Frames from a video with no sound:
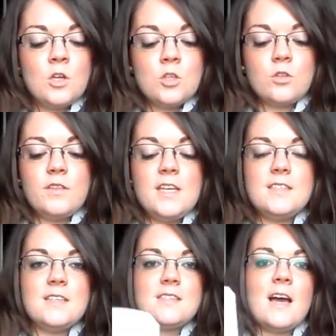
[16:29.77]
So these
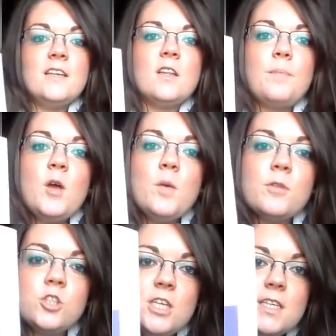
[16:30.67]
inside are the purple
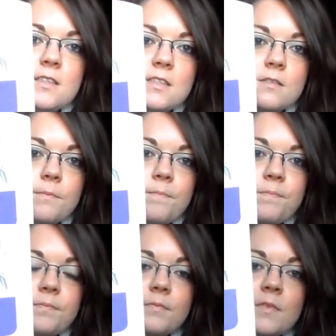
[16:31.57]
sheets,
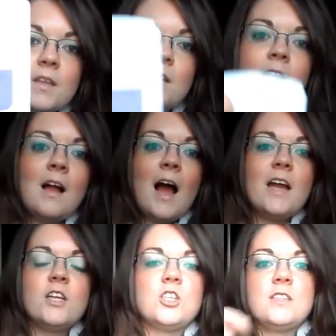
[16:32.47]

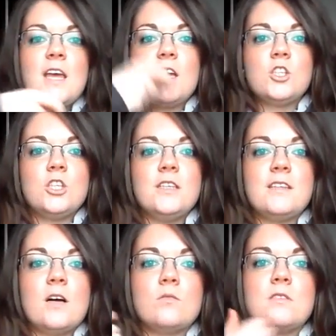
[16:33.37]
and I just take a sheet
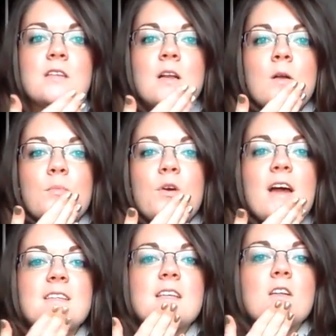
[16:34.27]
out,
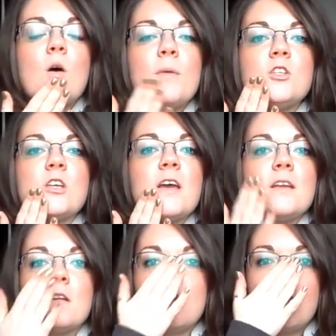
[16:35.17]
press it on my
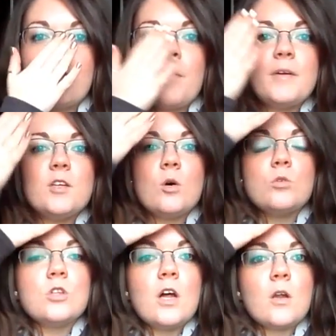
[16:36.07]
chin, on my
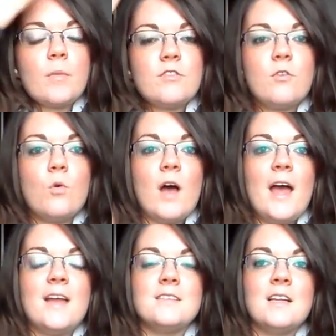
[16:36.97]
nose, and on my
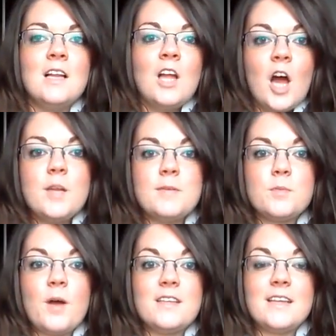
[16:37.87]
forehead, and you'd be
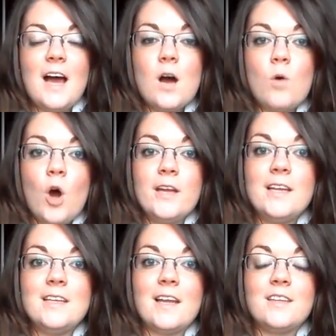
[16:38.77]
surprised like how
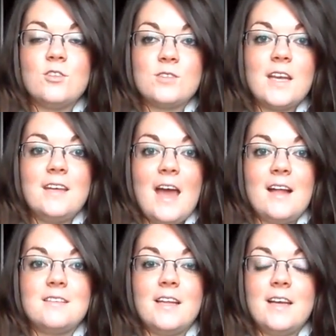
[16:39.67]
oily like your skin
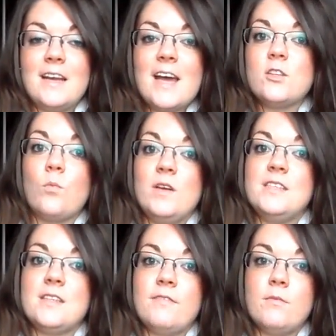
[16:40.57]
gets. Like, and I don't really
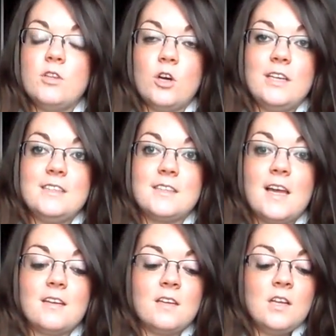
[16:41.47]
suffer with oily
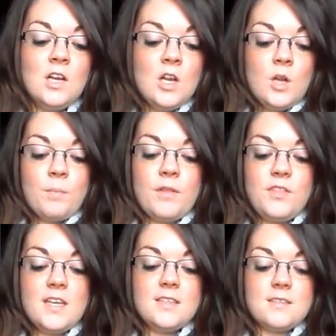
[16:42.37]
skin, but
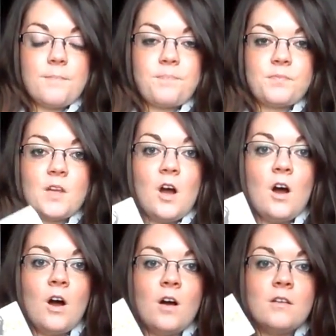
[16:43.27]
these
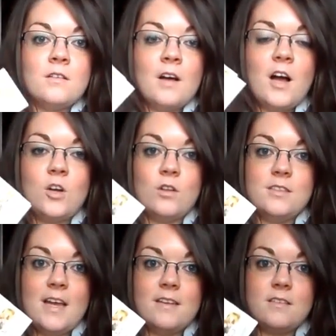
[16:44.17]
are a
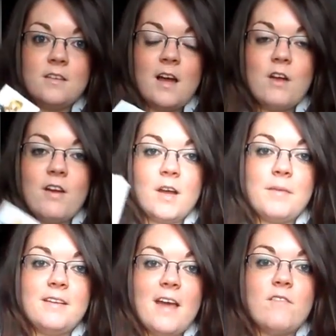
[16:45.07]
godsend. I
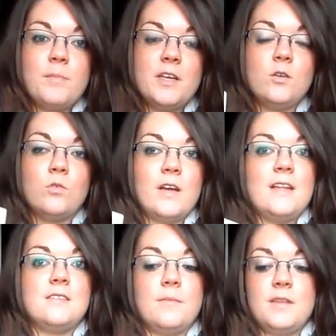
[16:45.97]
recommend everybody go and get
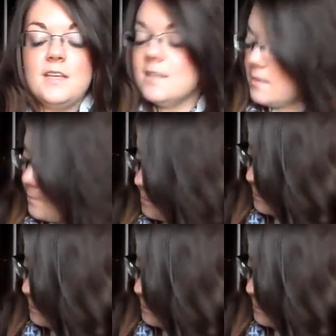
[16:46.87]
some of these.